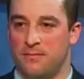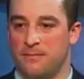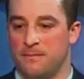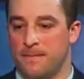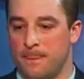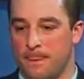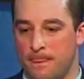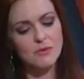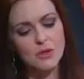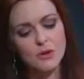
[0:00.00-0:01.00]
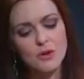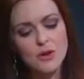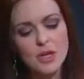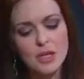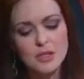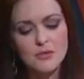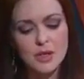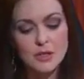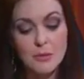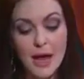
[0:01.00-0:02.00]
We've been talking with Steve Doerner. He is
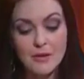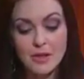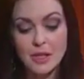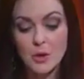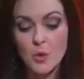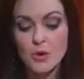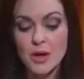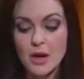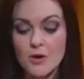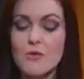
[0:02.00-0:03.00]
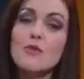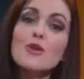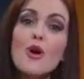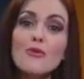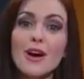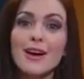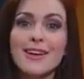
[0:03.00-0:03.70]
Victim Advocate Coordinator for NOVA.